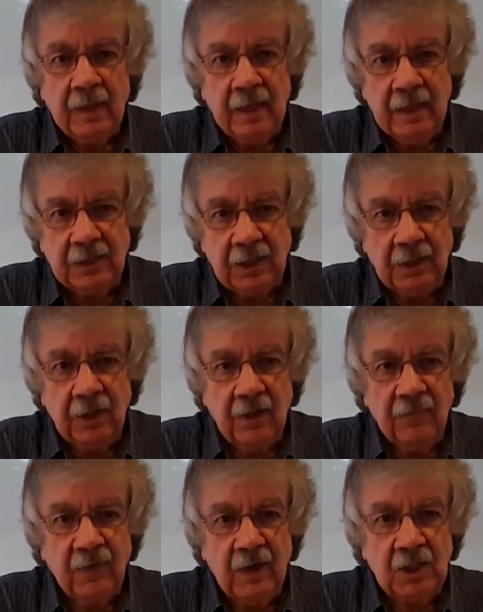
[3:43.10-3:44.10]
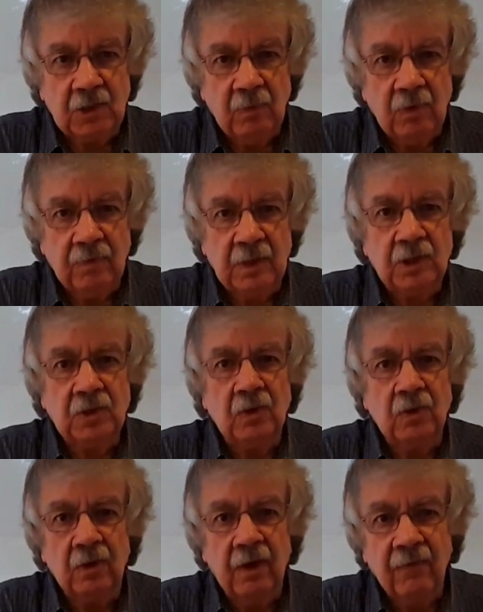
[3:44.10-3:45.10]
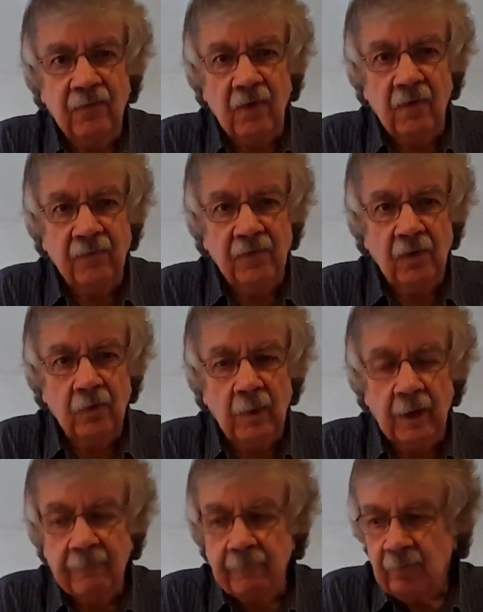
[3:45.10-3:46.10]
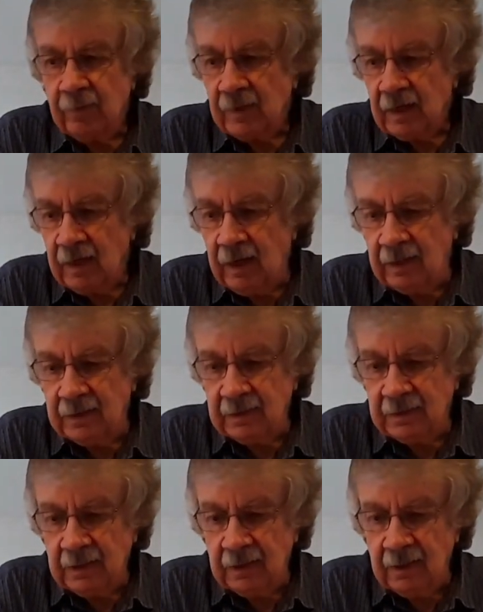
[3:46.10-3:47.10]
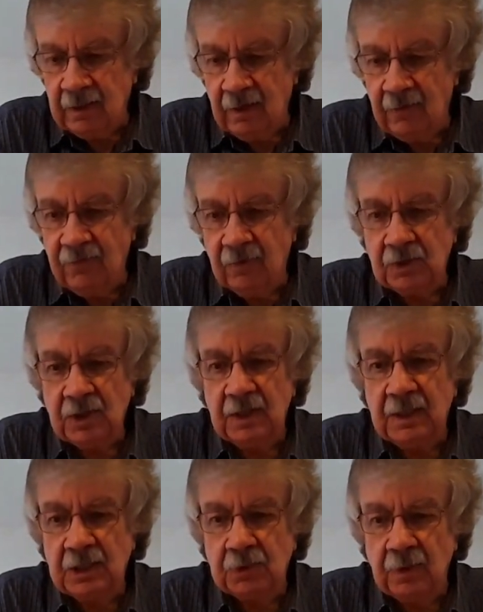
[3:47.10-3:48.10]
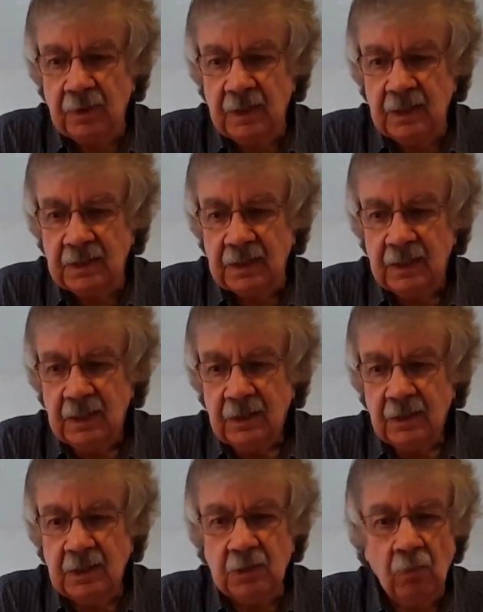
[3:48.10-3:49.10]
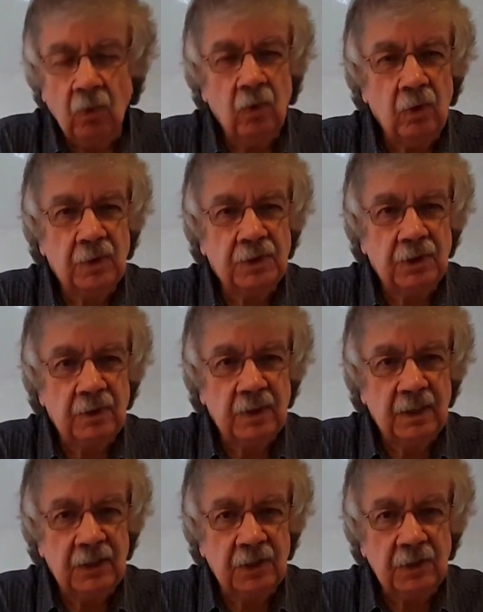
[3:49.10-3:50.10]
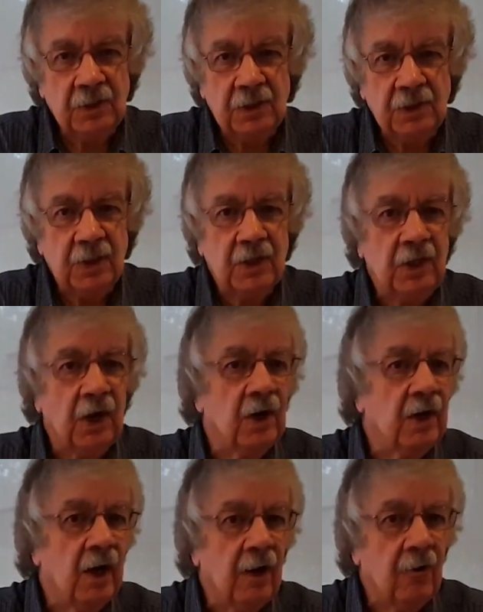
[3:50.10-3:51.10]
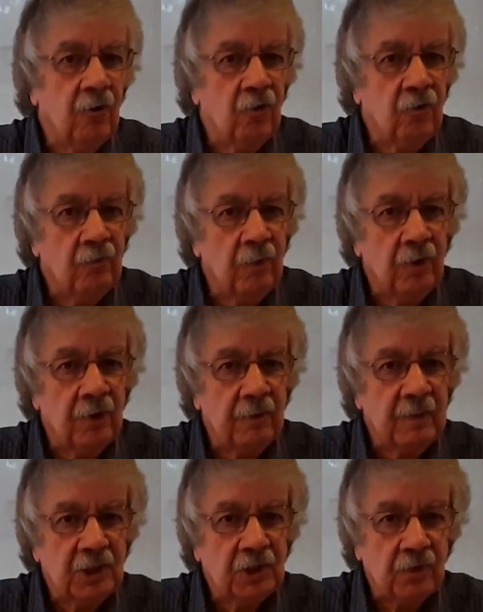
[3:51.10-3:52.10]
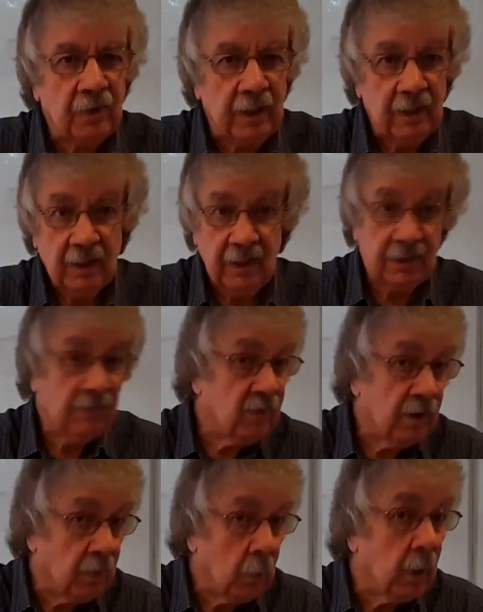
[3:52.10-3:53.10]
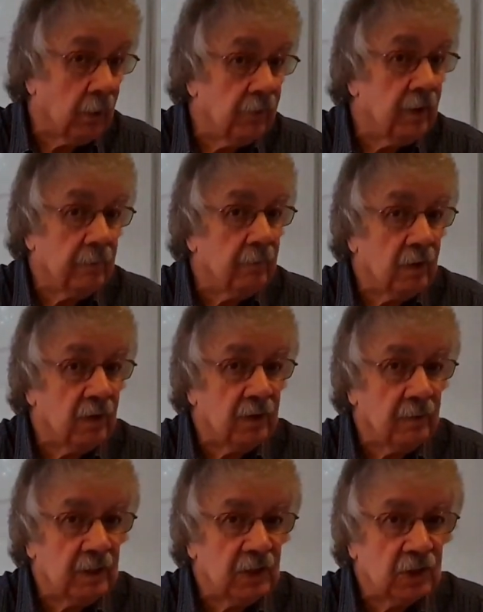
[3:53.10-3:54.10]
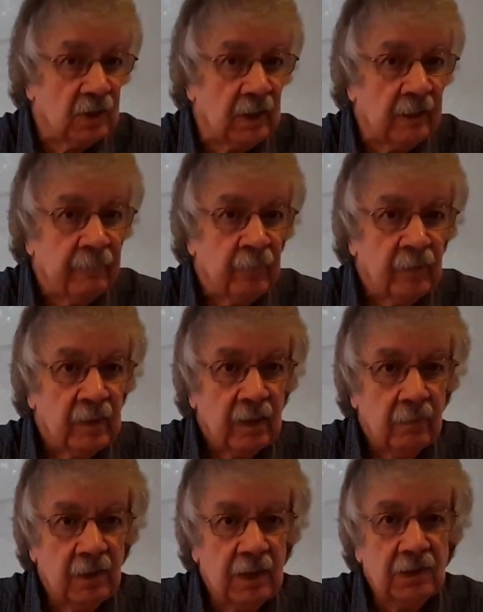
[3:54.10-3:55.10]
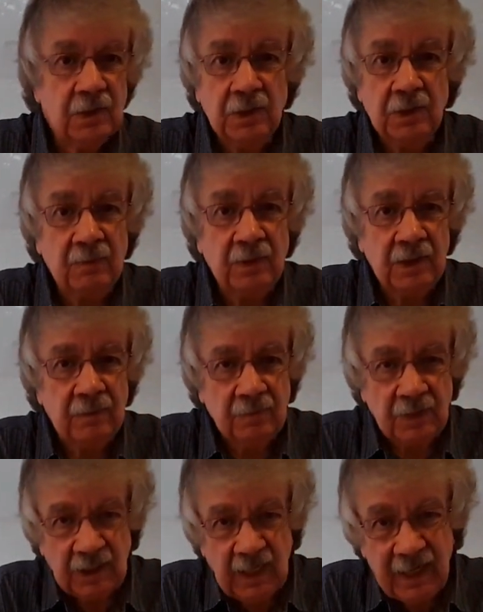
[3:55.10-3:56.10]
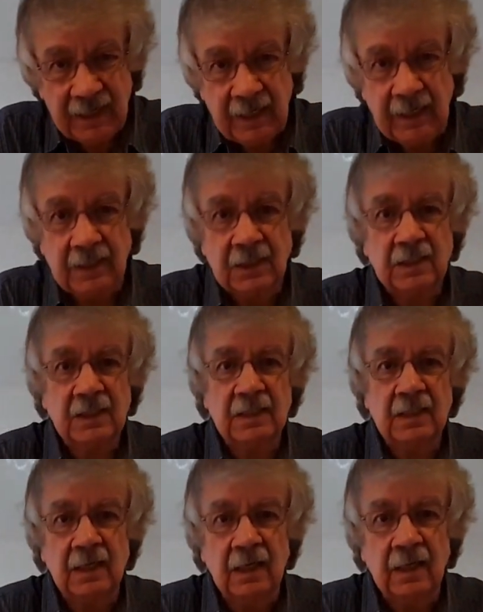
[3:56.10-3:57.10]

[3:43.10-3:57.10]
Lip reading: It's another fast-moving story, full of humour, and unfortunately, in this one, there's more to this. It's not just a gung-ho murder mystery. It's a very well-written murder mystery, but there's also some sadness